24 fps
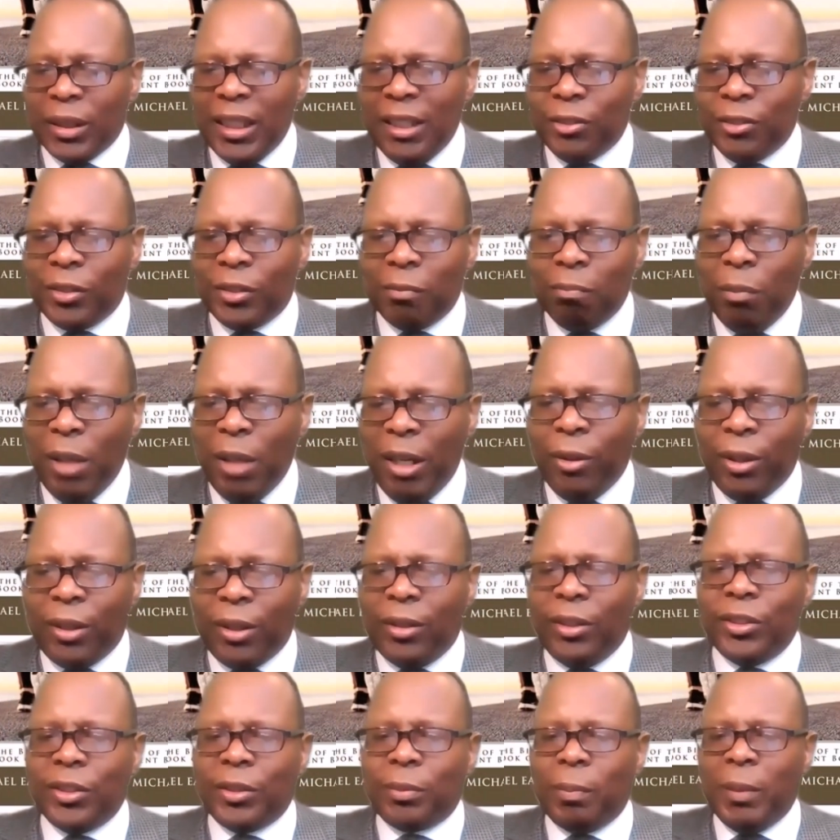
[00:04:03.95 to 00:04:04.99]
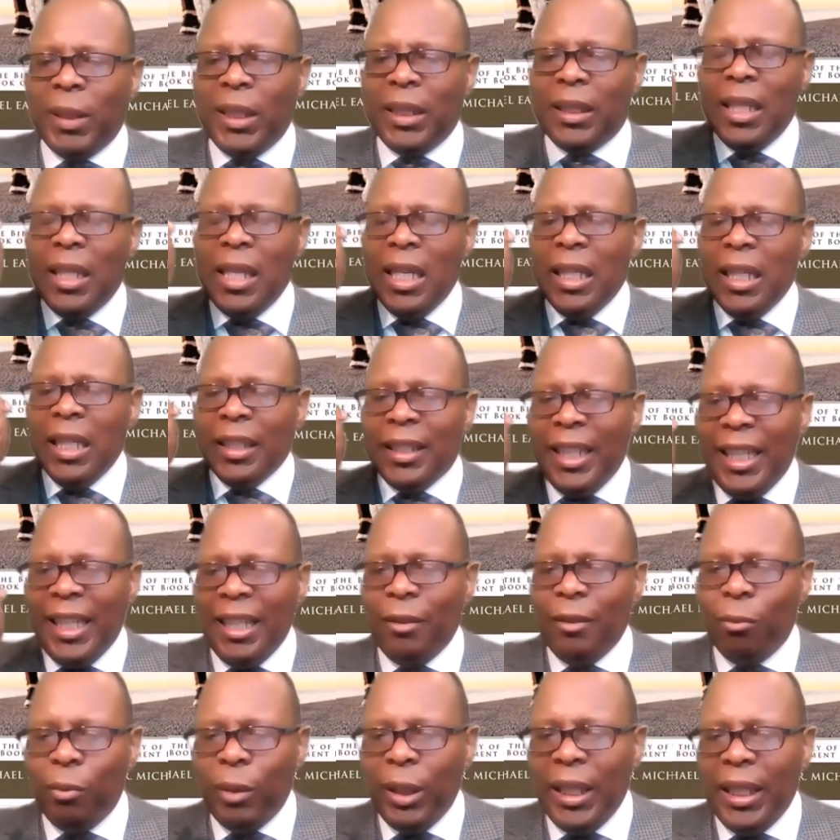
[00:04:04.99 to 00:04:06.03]
These were miracles, but
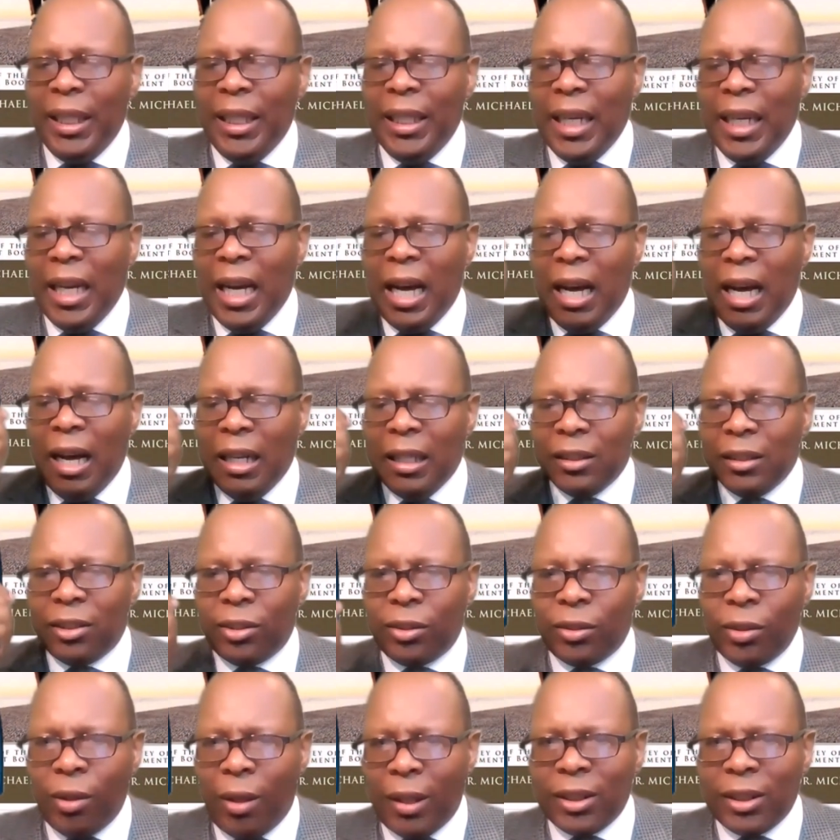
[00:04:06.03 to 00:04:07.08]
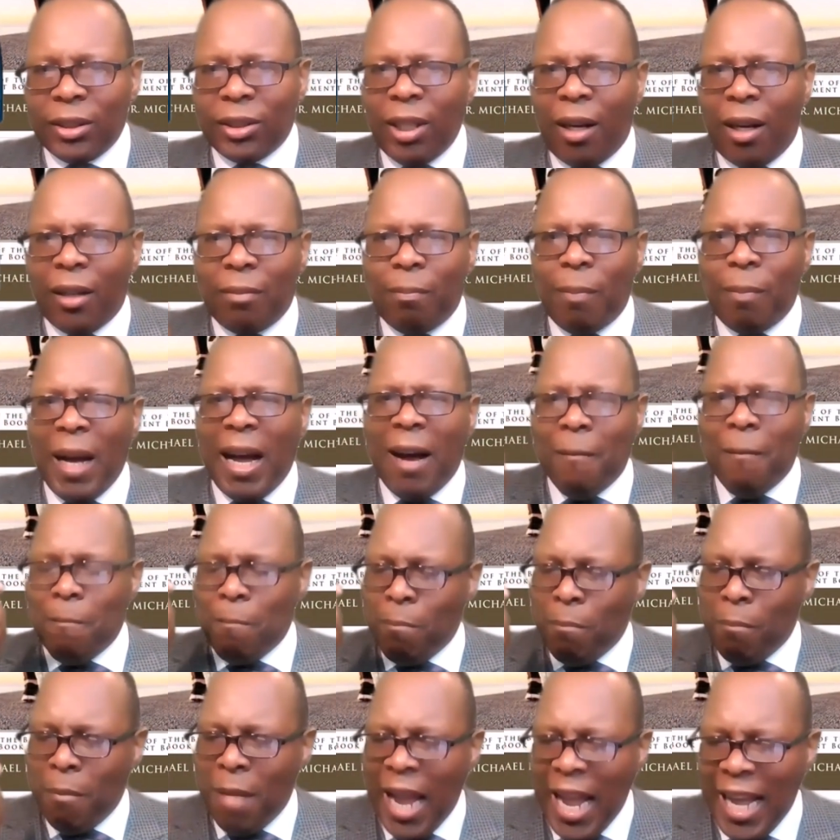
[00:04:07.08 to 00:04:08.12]
then we uh, started to talk about
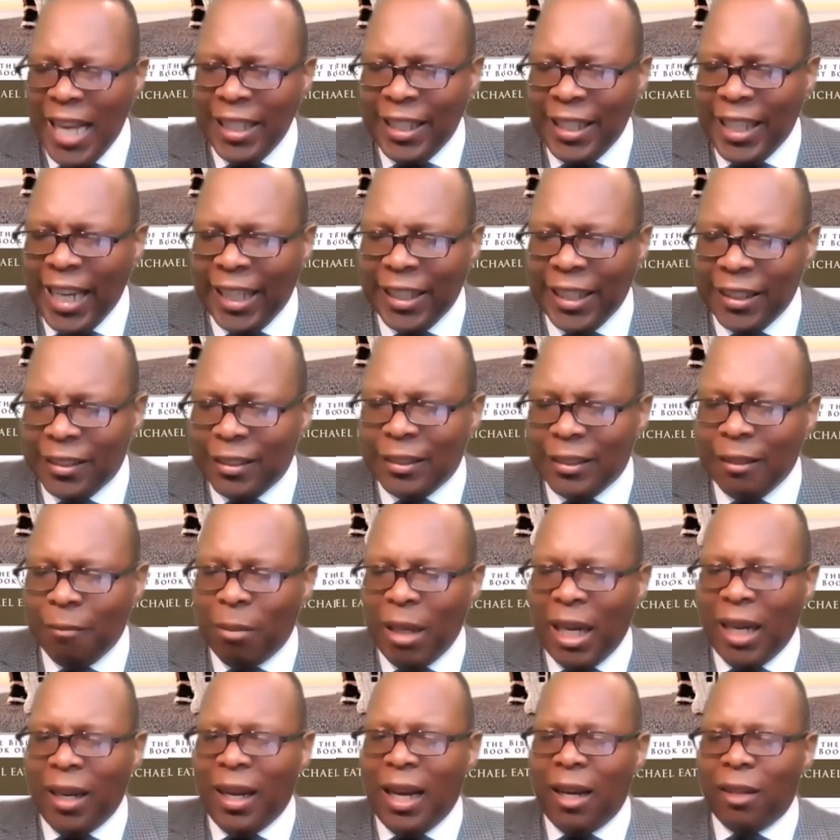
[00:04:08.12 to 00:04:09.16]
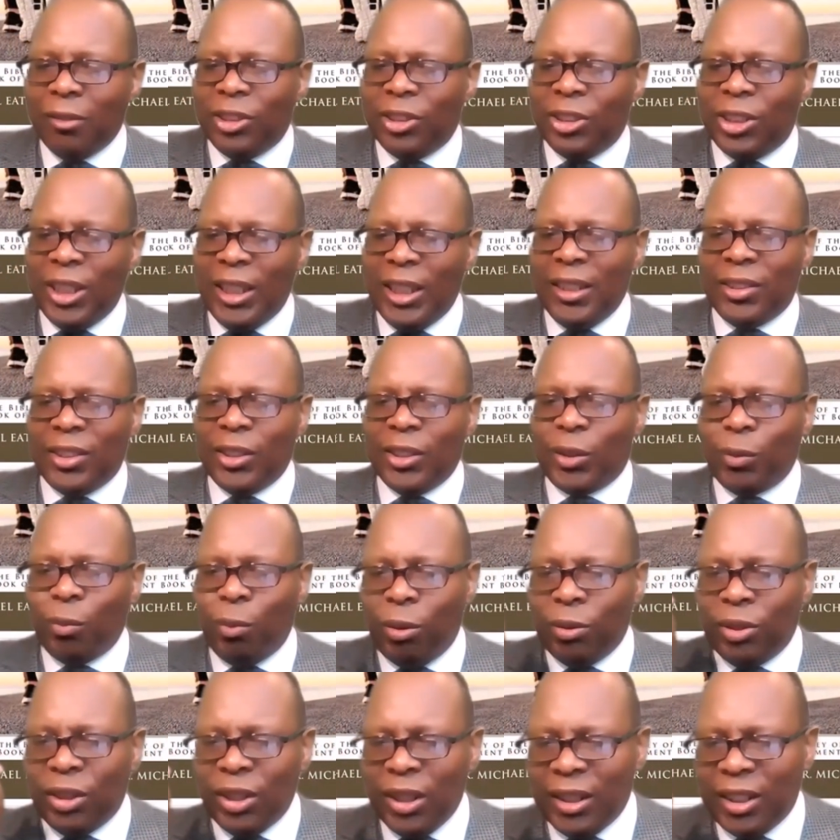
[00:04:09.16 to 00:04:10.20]
mandates, about how Jesus
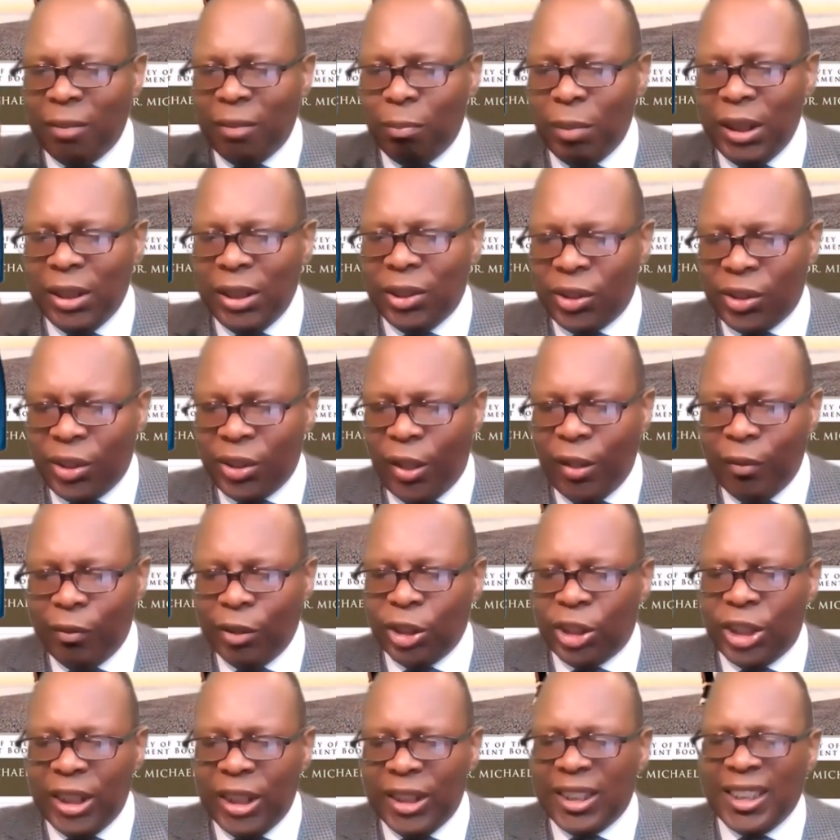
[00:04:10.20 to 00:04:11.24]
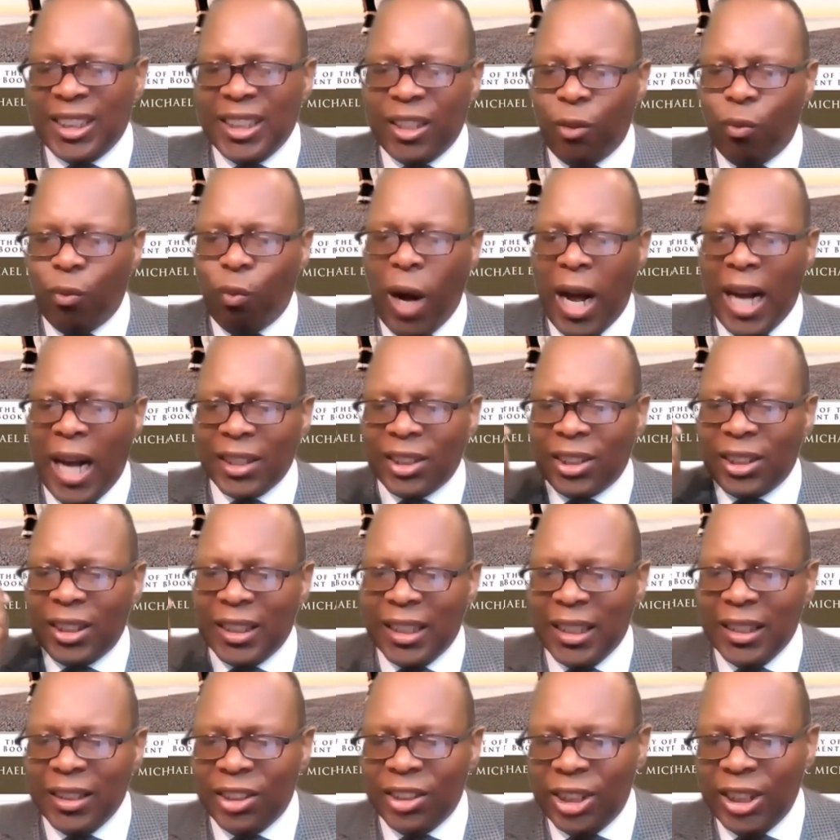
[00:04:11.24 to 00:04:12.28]
wants us to be servant, Jesus in the
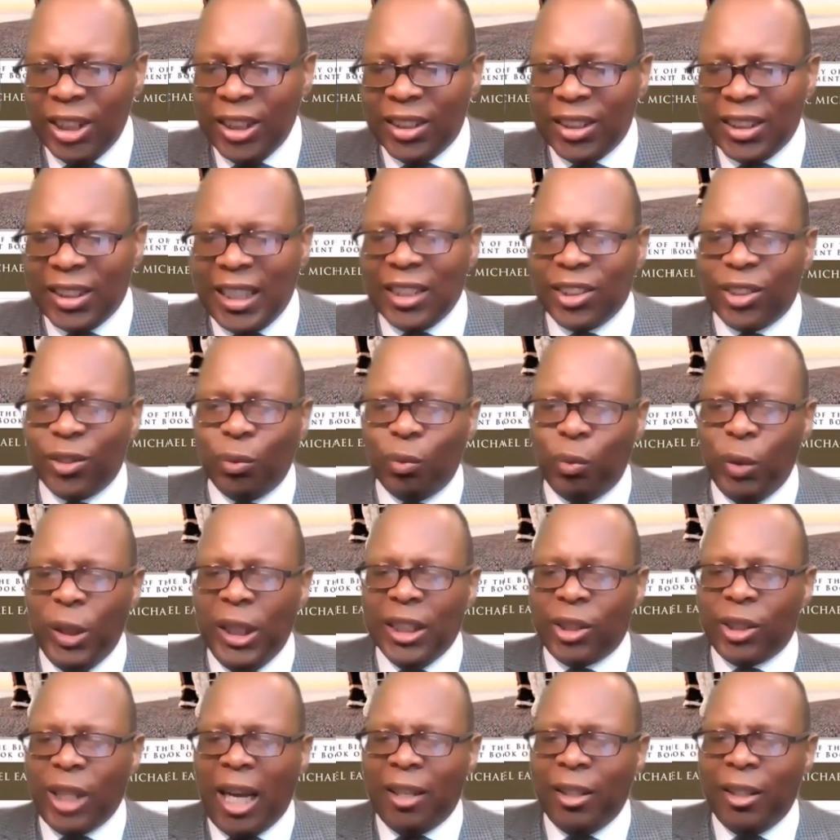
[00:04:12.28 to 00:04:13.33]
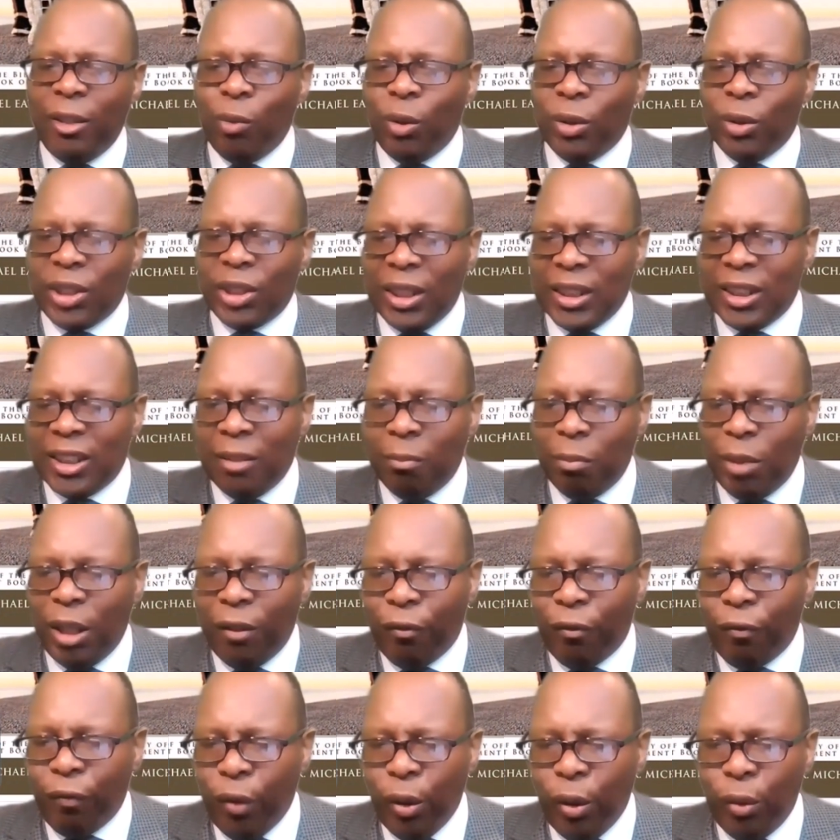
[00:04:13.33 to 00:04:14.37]
washing, and Jesus as the whiz, how he wants us to
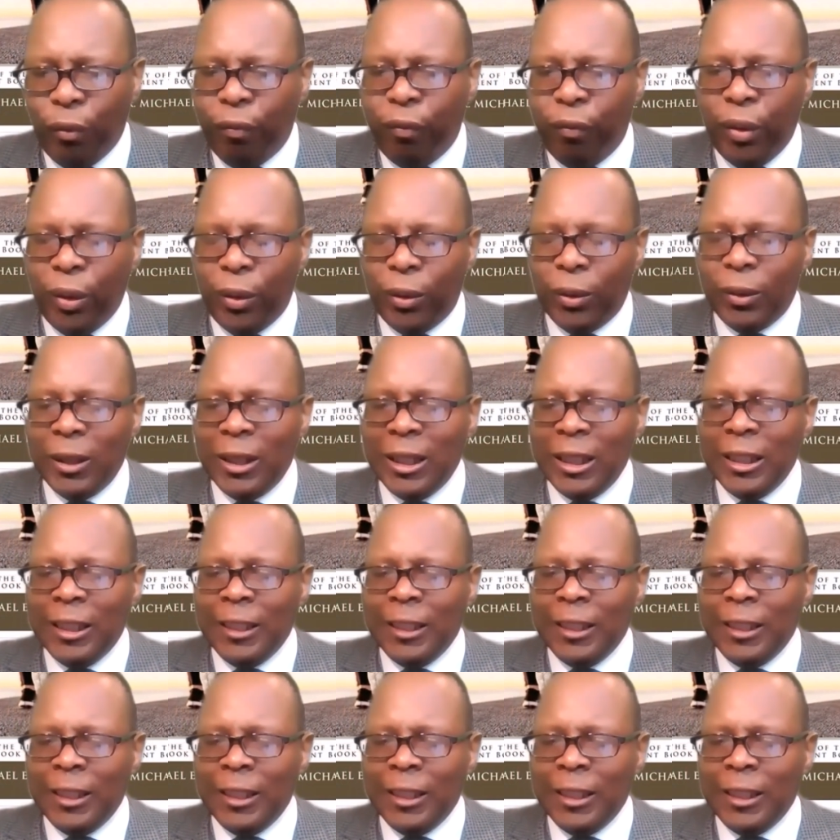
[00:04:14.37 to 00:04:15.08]
be fruitful